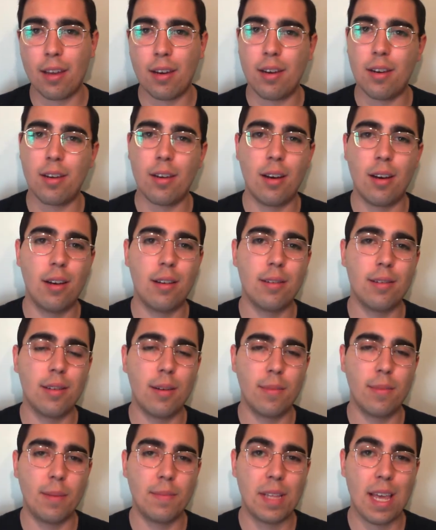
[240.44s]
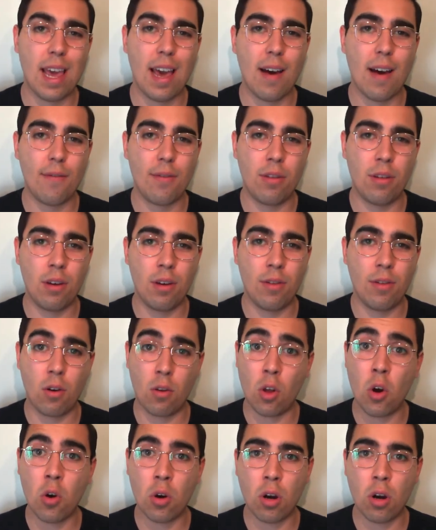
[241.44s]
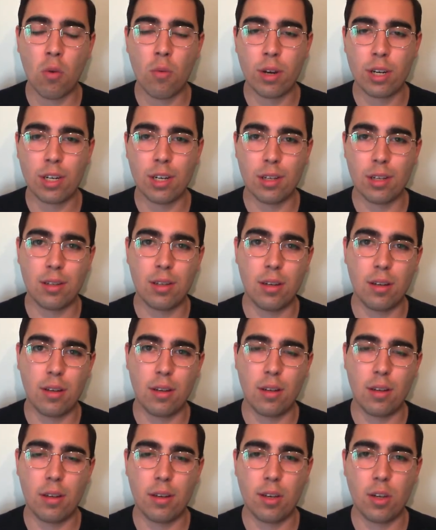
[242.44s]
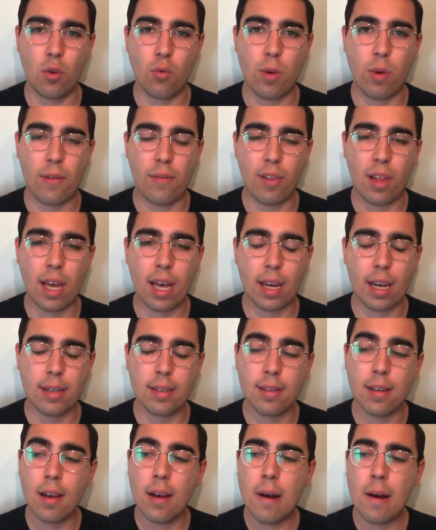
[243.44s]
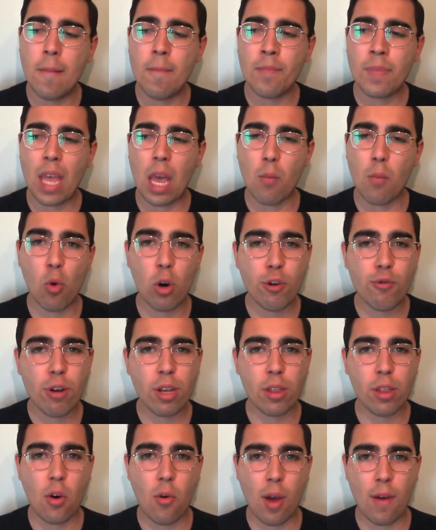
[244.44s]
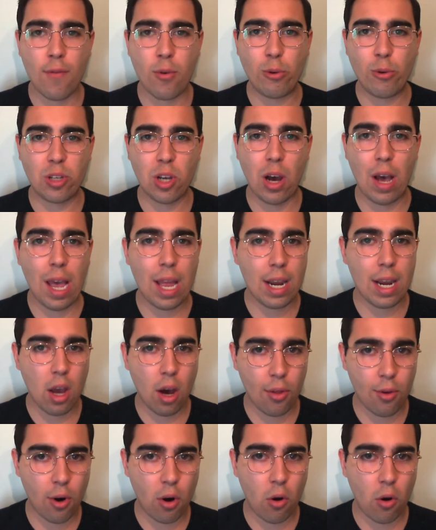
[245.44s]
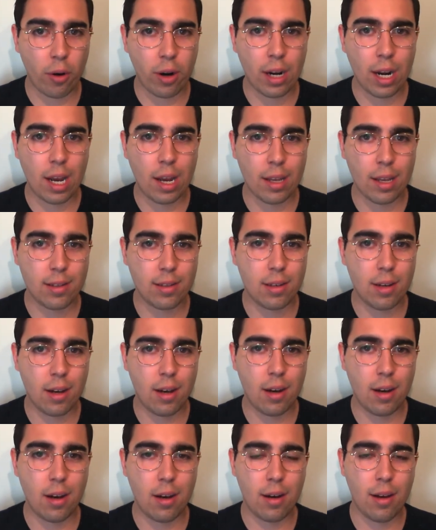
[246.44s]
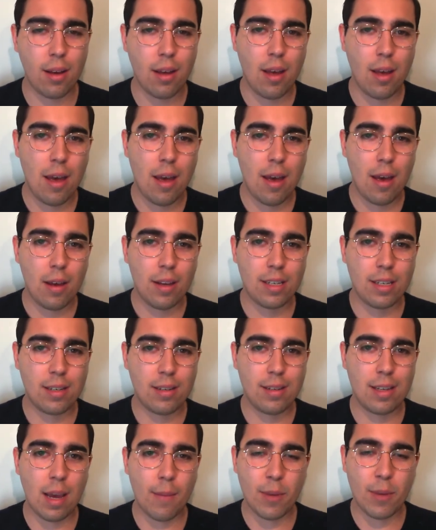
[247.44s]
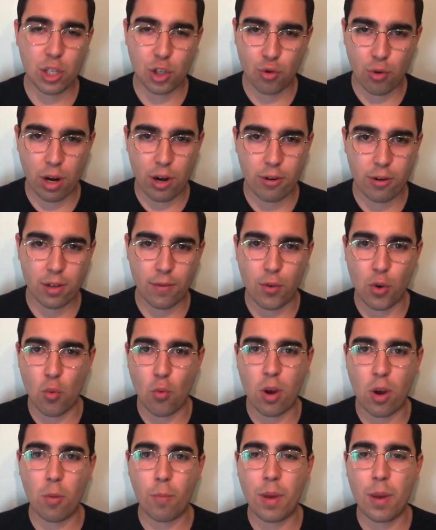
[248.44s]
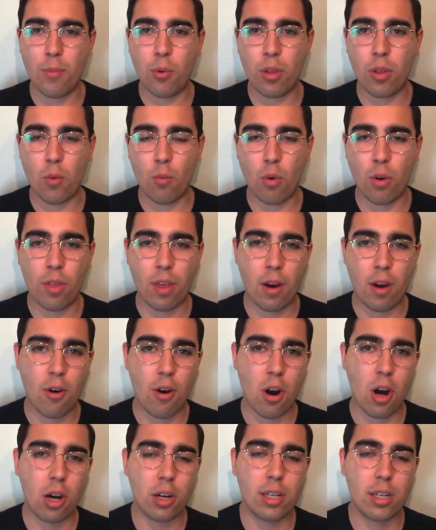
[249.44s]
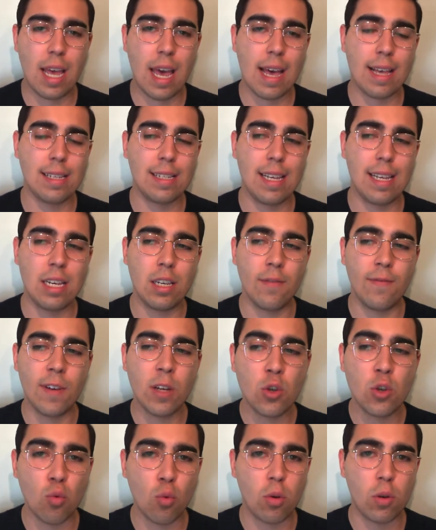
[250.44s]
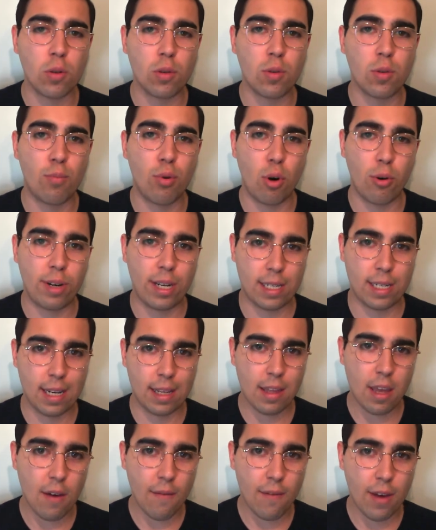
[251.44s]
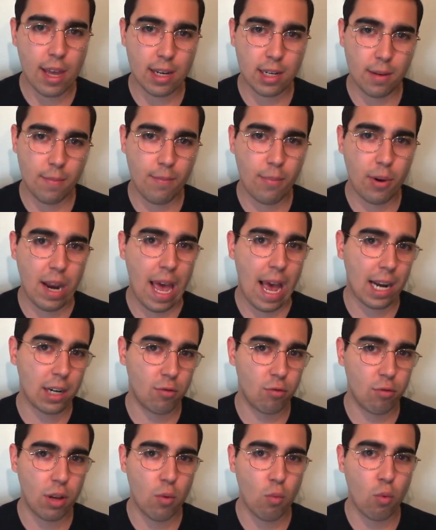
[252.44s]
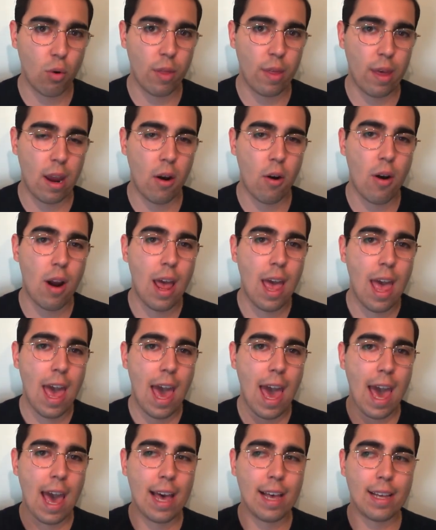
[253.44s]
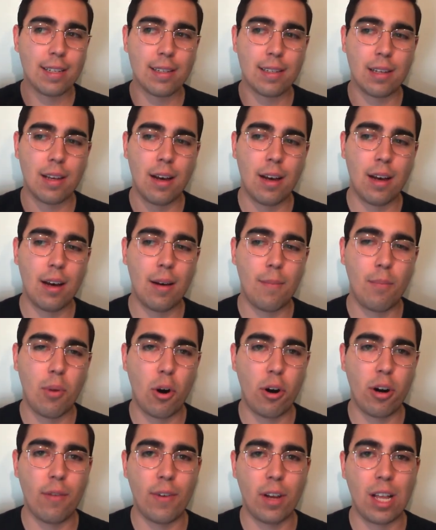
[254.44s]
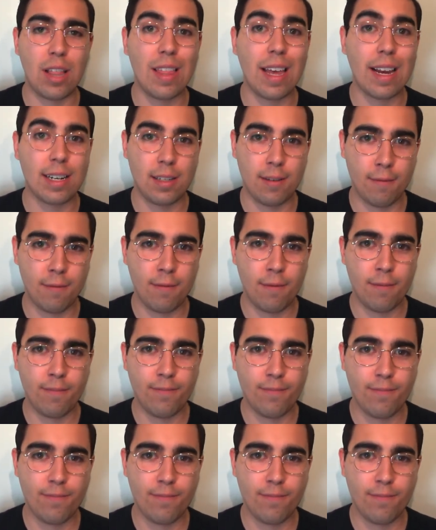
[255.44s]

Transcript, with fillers: and uh, sometimes they have the, their logo, which is the, the two red flags. I'm wondering though if you saw any other organized uh, demonstrators, if you will, people that were there not as individuals protesting the event, but actually were there as uh, part of a collective.